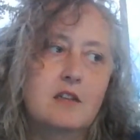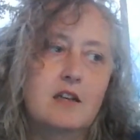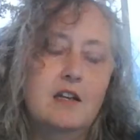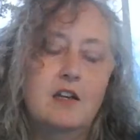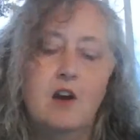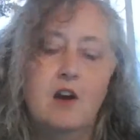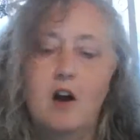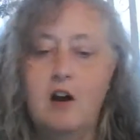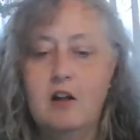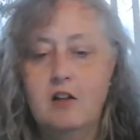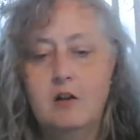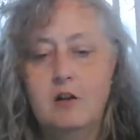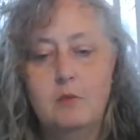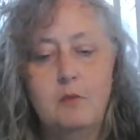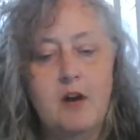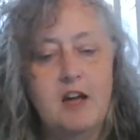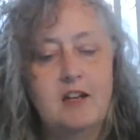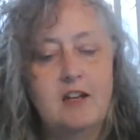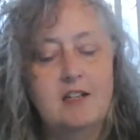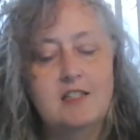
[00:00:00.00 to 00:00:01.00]
And all our
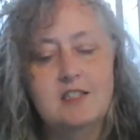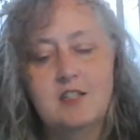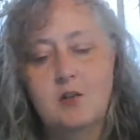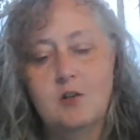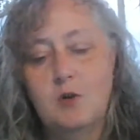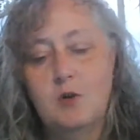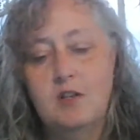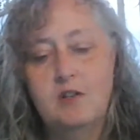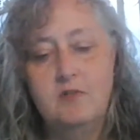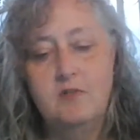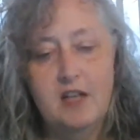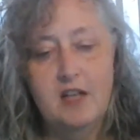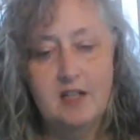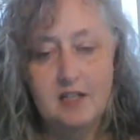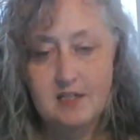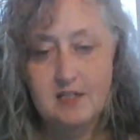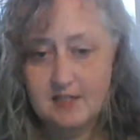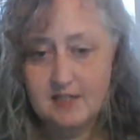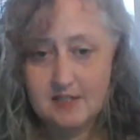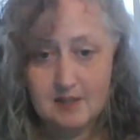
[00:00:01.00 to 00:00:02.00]
bodies are going to fail
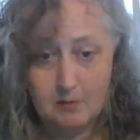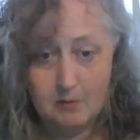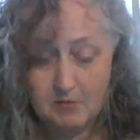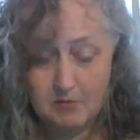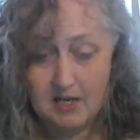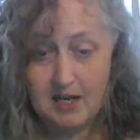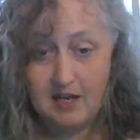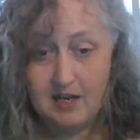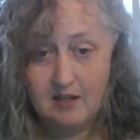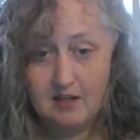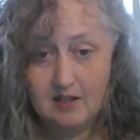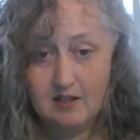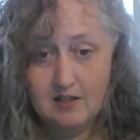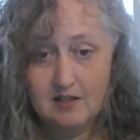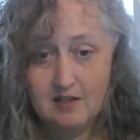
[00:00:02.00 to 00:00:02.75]
us someday.